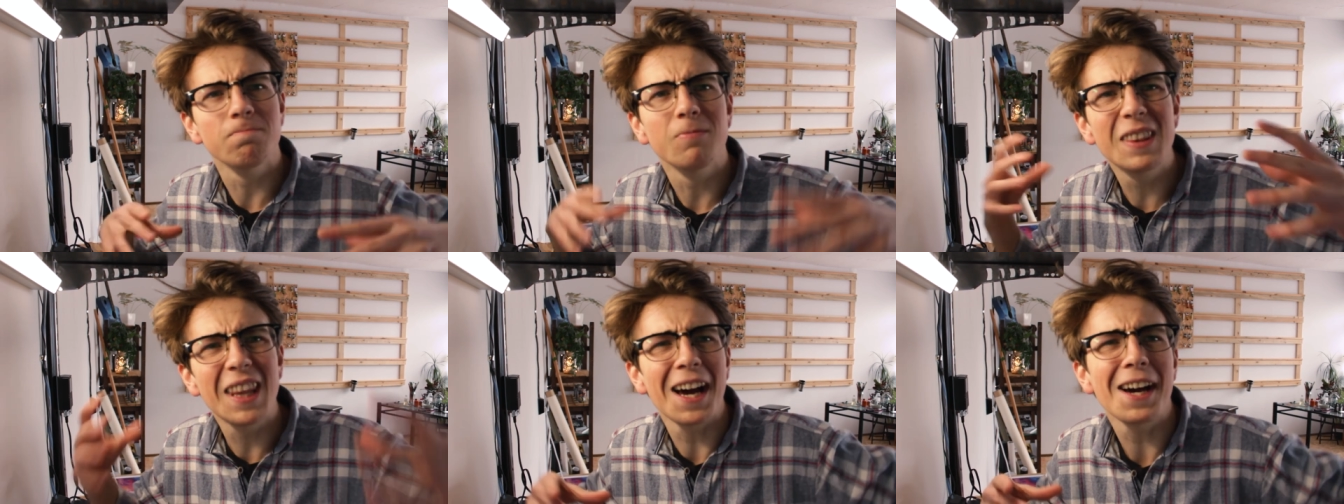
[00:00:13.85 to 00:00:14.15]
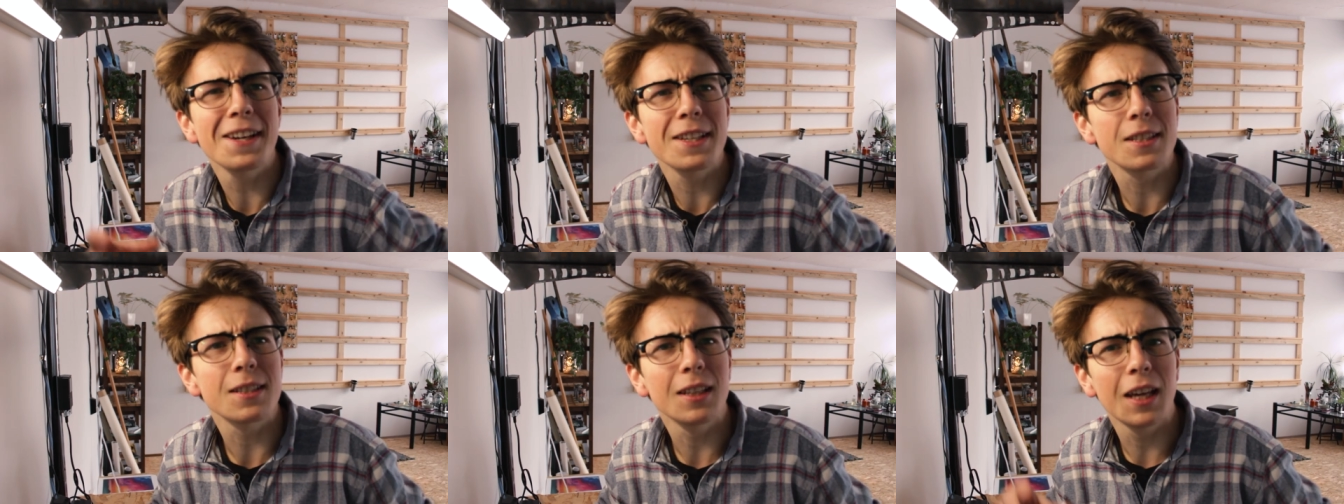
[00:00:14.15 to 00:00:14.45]

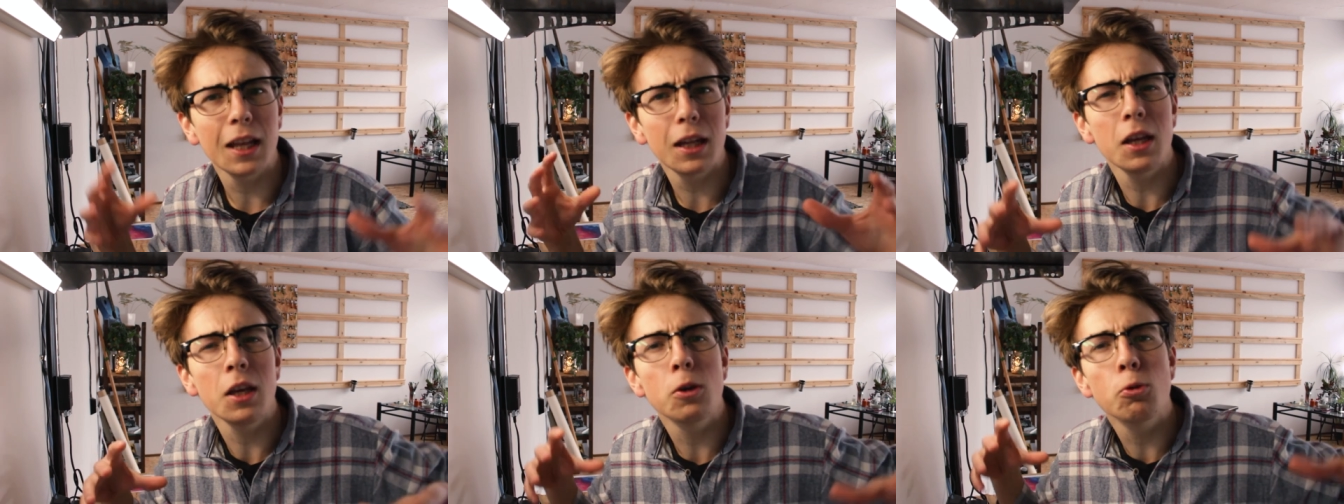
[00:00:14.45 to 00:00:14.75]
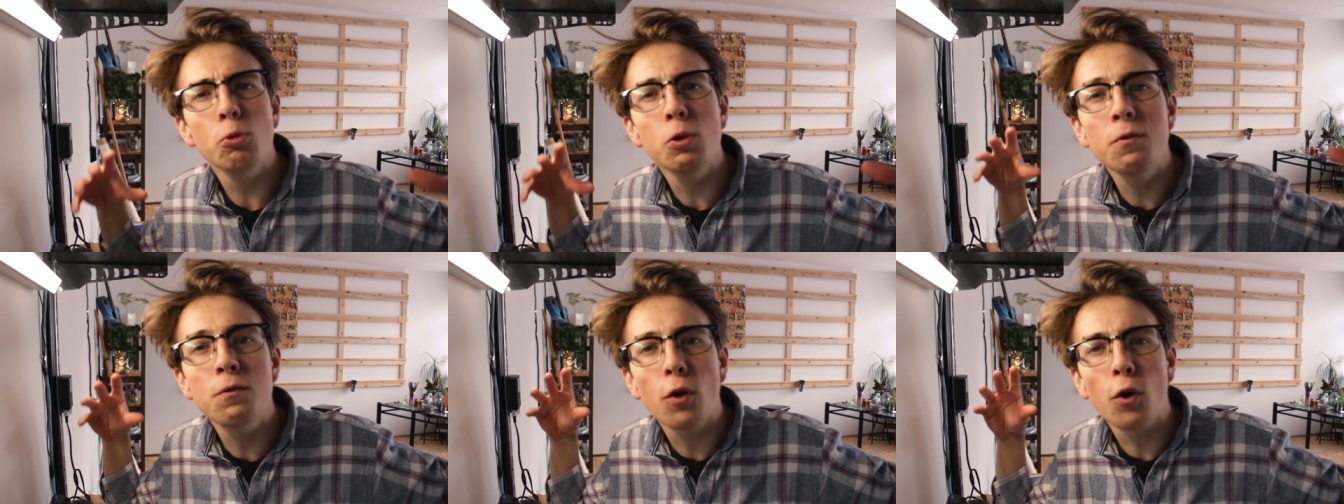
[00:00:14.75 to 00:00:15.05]
nice getting
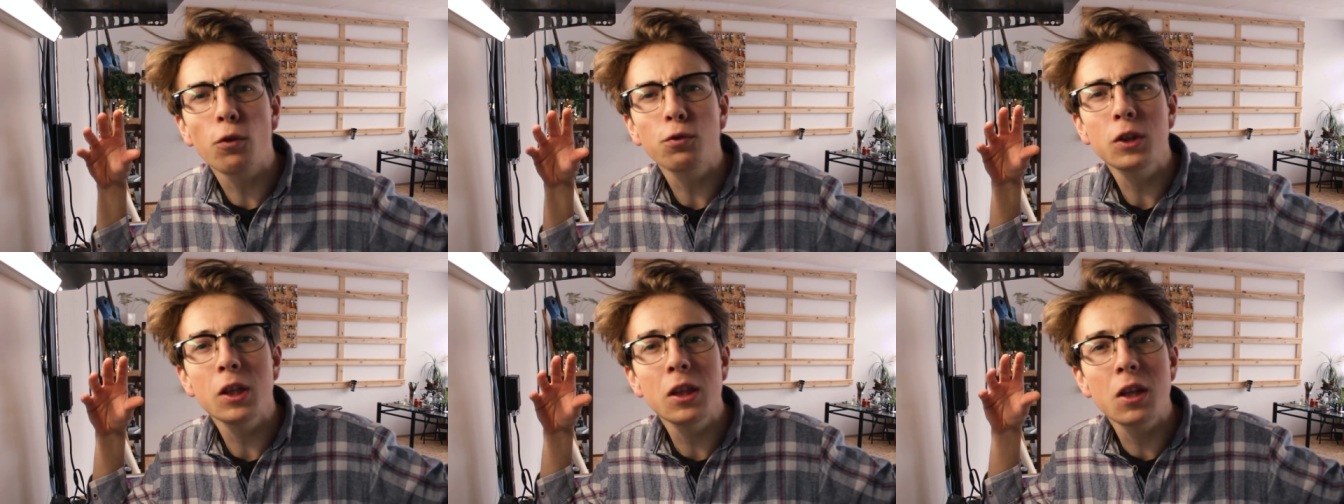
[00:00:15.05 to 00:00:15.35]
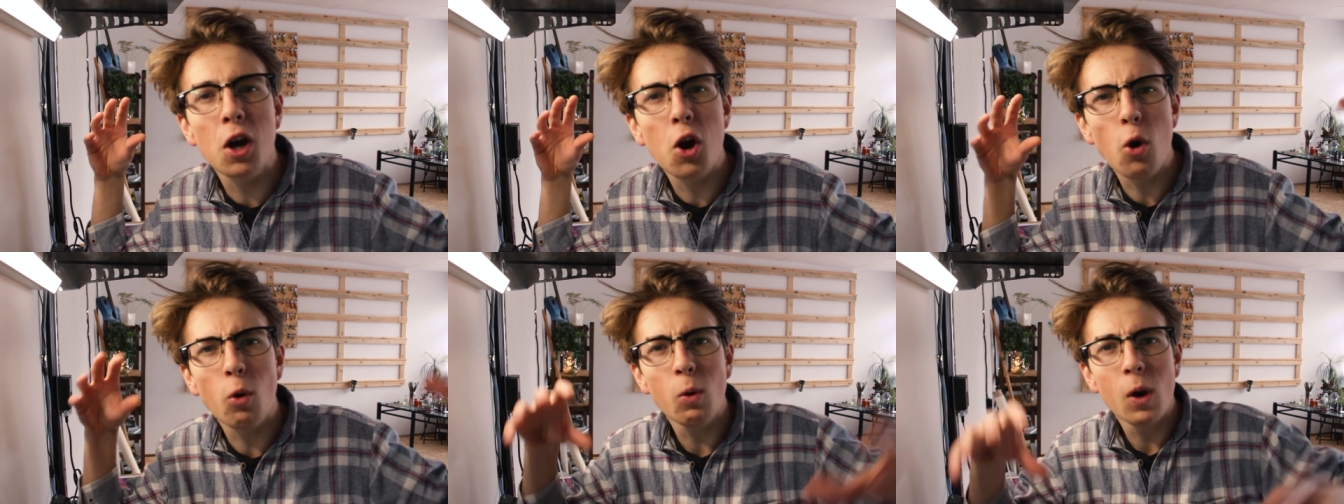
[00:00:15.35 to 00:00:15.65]
you involved in
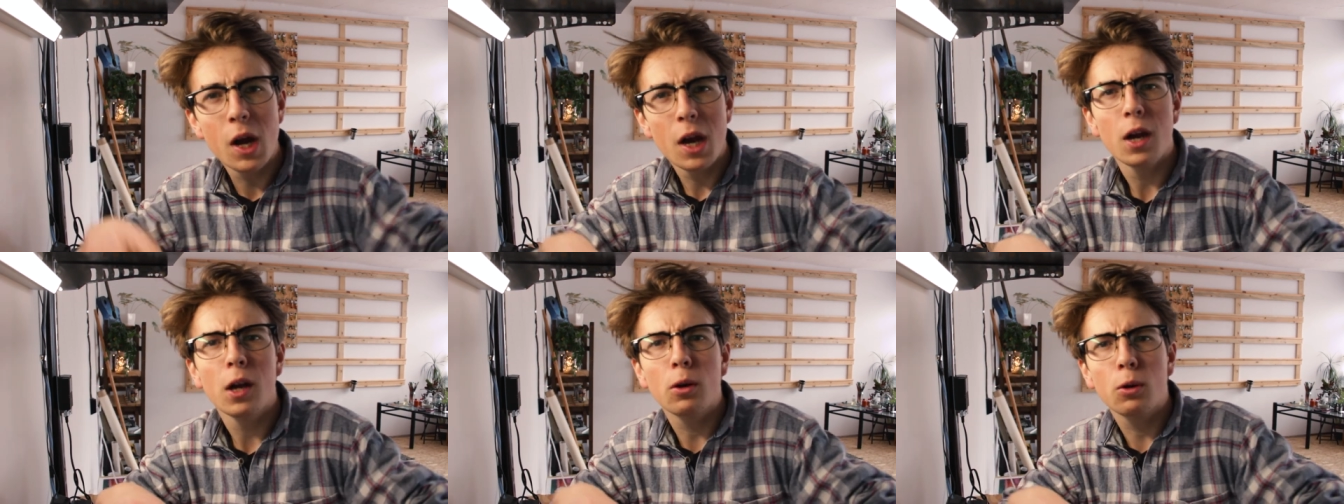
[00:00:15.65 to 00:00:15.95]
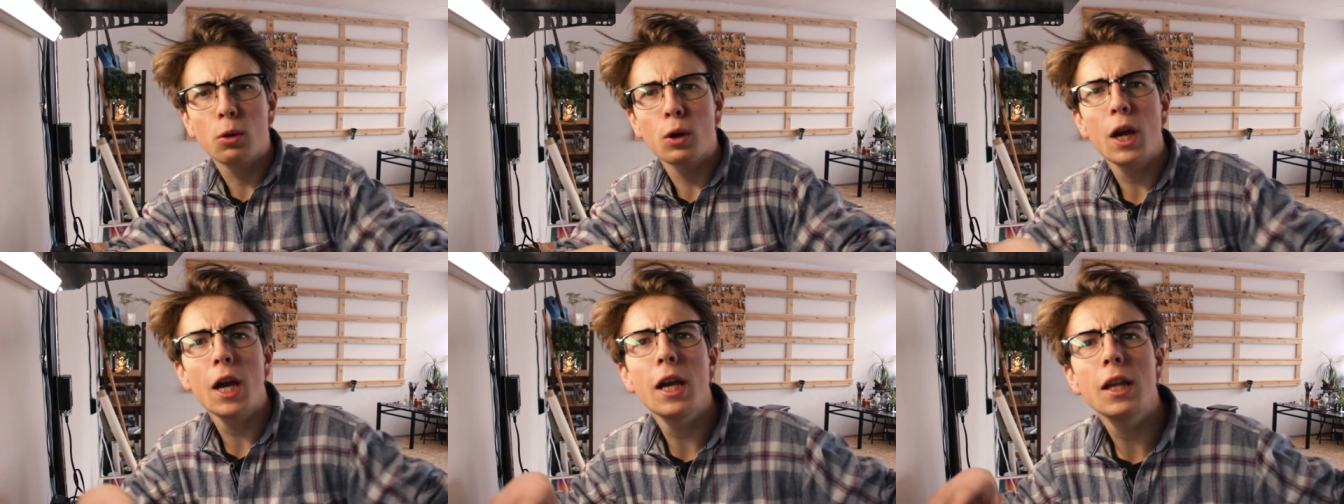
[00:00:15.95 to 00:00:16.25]
the whole
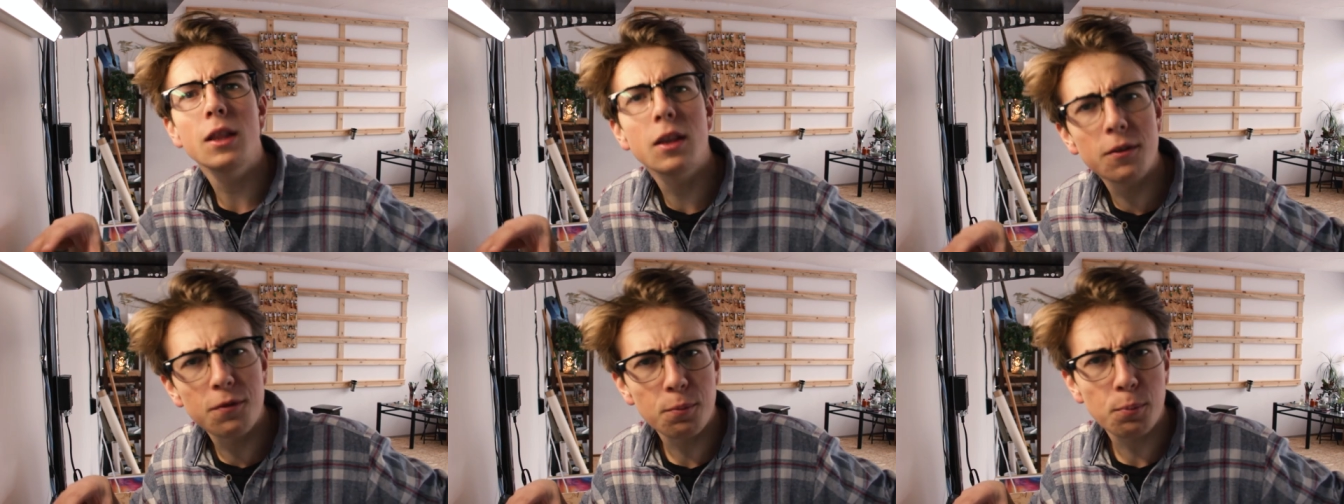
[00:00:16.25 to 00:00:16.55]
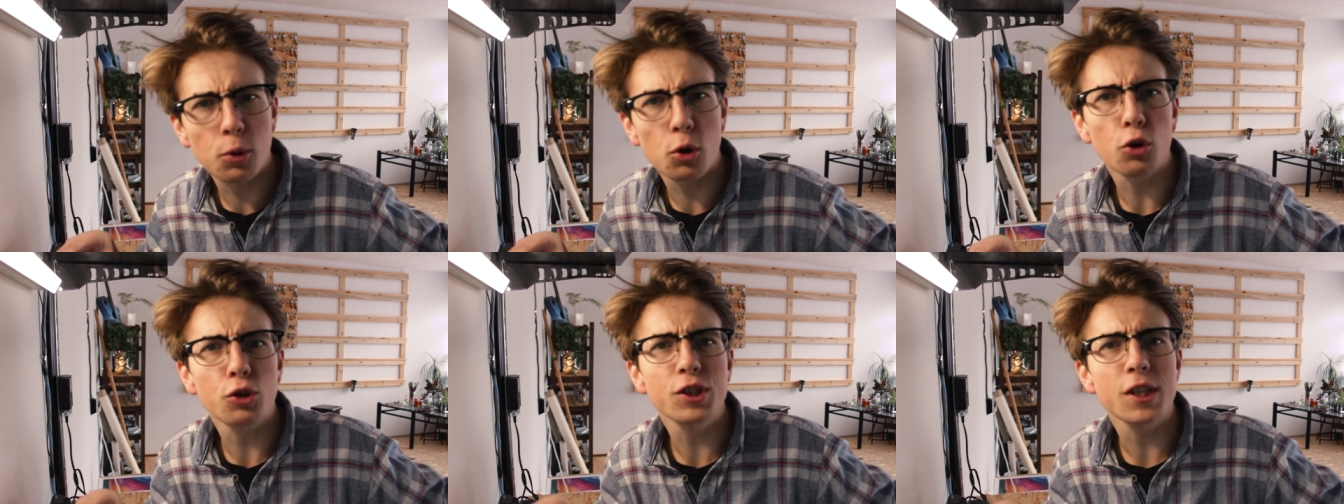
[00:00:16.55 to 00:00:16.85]
creative
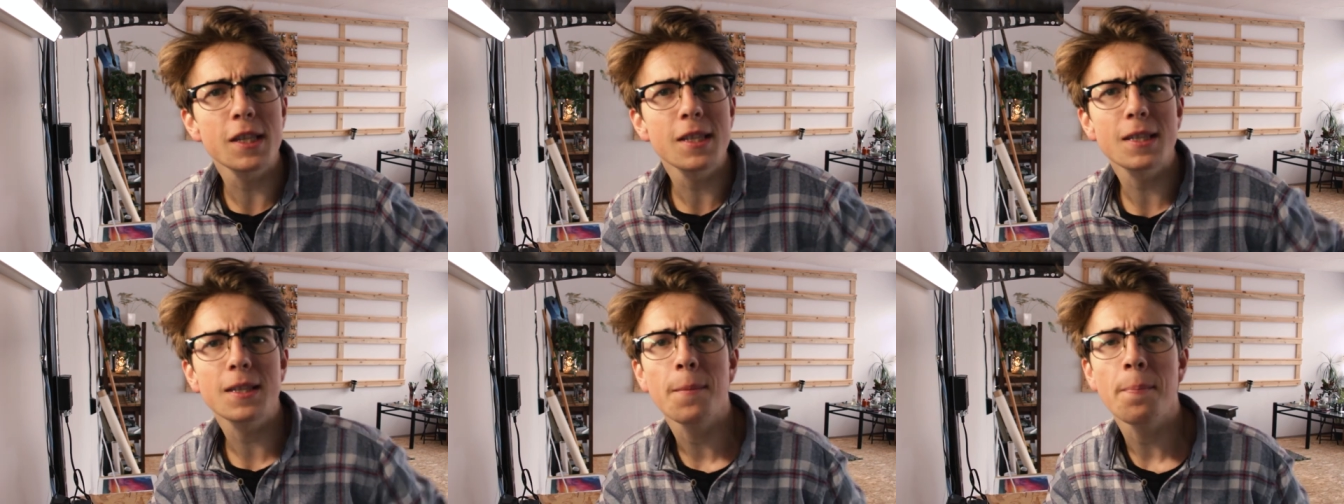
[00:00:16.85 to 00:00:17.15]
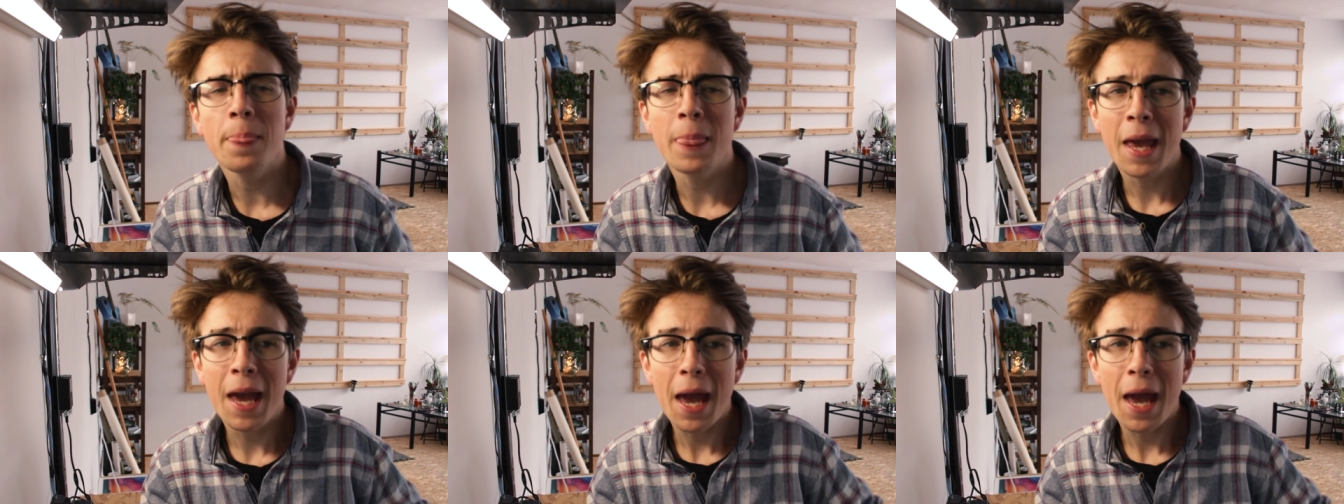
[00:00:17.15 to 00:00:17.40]
process